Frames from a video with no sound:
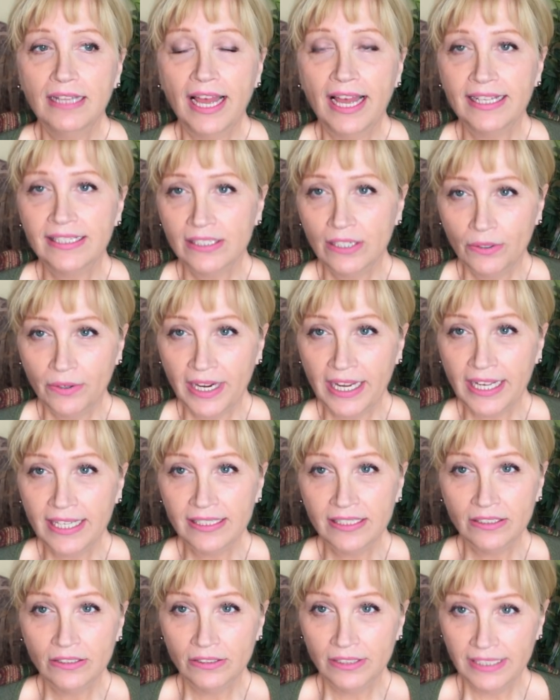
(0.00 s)

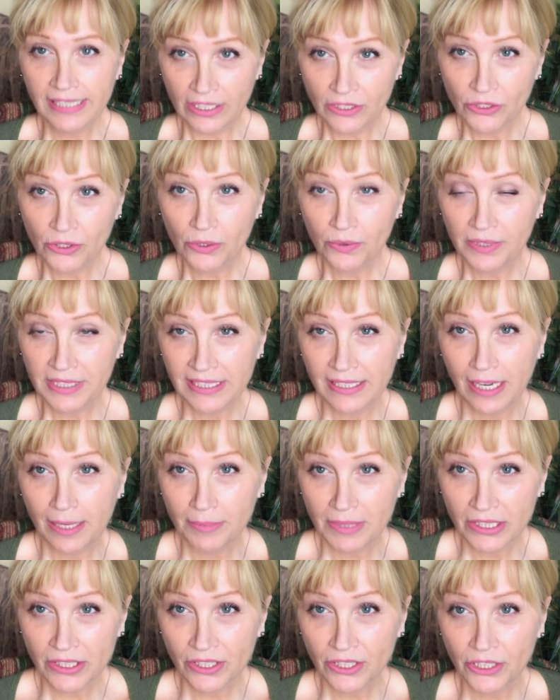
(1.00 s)
SRS or sexual
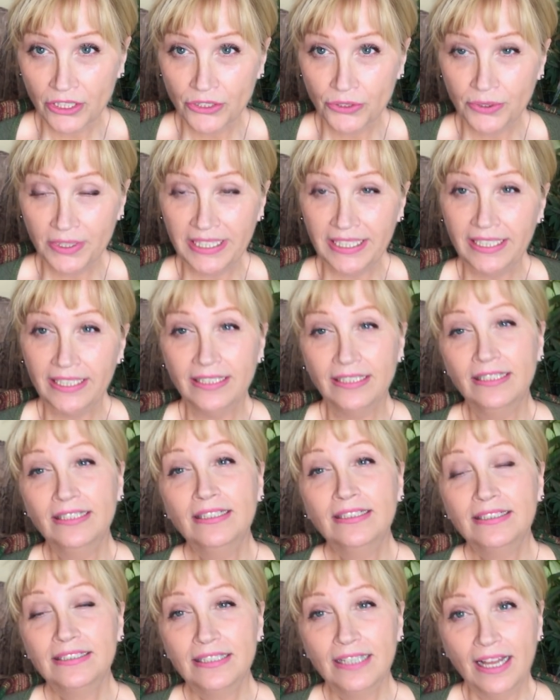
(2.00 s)
reassignment surgery
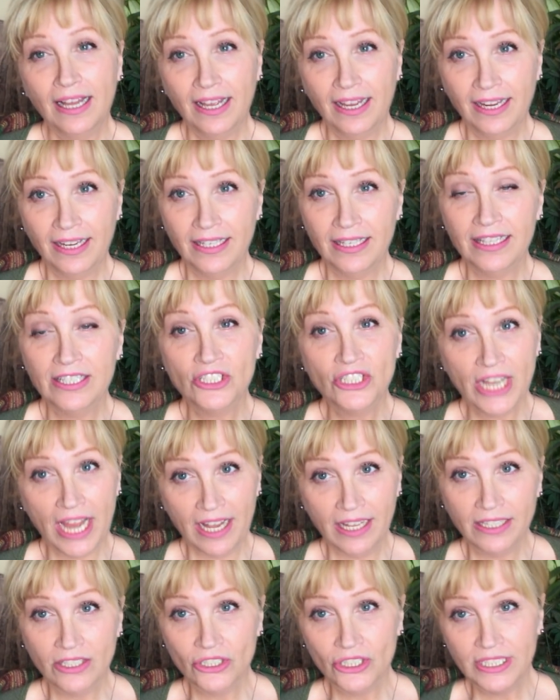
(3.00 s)
and the
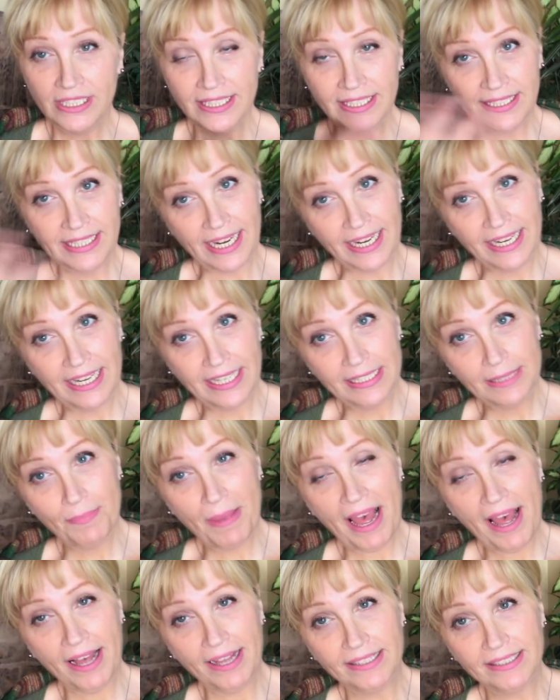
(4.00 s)
challenges decades
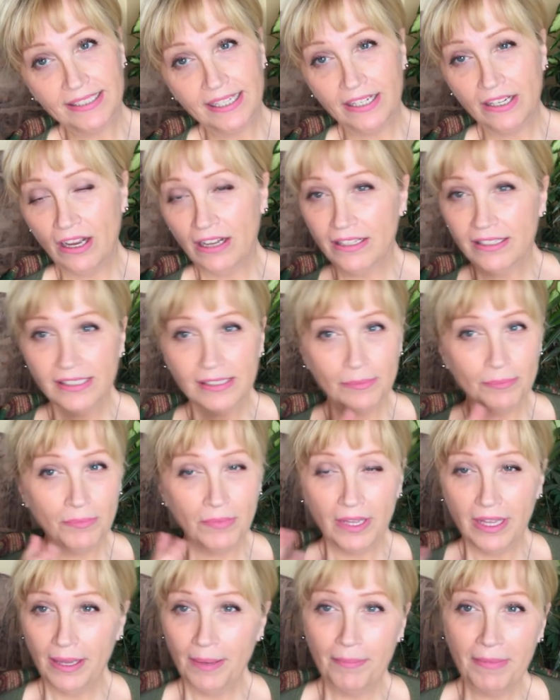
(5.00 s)
past. I got some
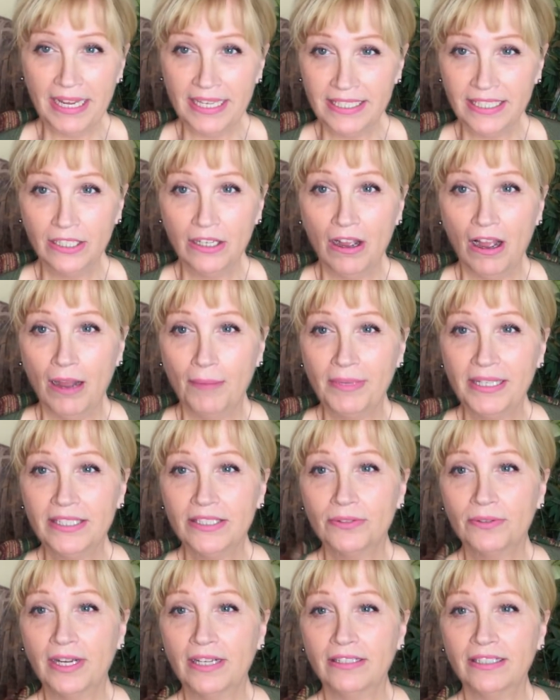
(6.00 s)
amazing
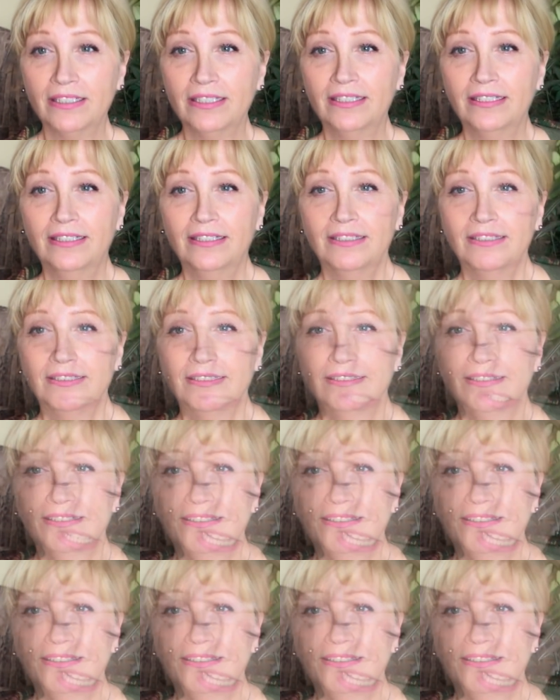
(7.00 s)
comments around it. So